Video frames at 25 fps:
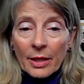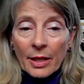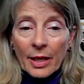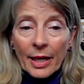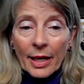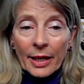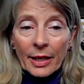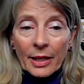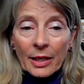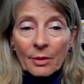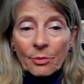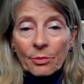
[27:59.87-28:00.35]

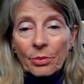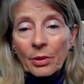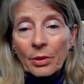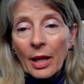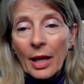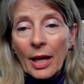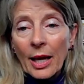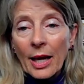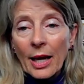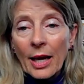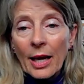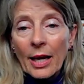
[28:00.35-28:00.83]
that I can
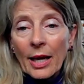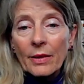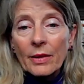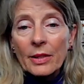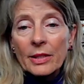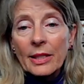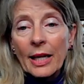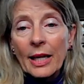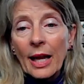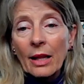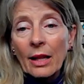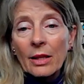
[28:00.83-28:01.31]
apply
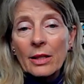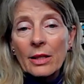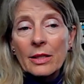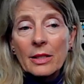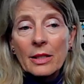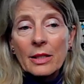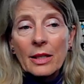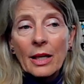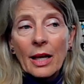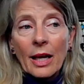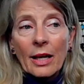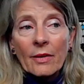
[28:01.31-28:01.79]
the
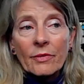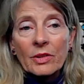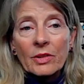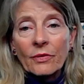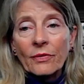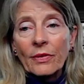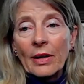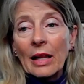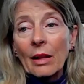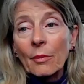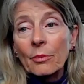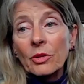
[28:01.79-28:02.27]
talents that I've
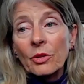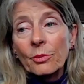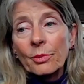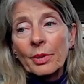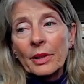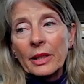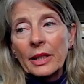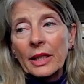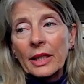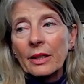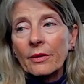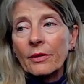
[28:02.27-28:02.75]
developed or
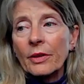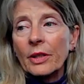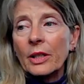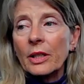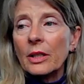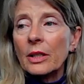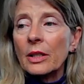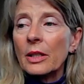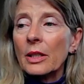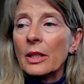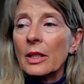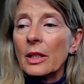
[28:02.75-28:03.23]
been
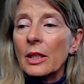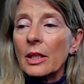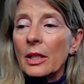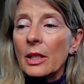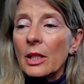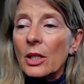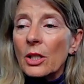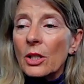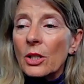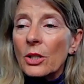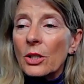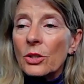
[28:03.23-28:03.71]
given
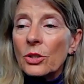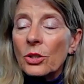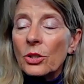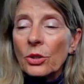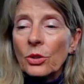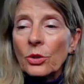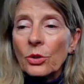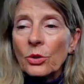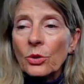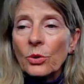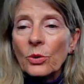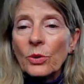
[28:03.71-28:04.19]

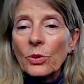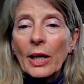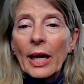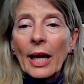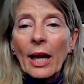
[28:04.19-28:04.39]
to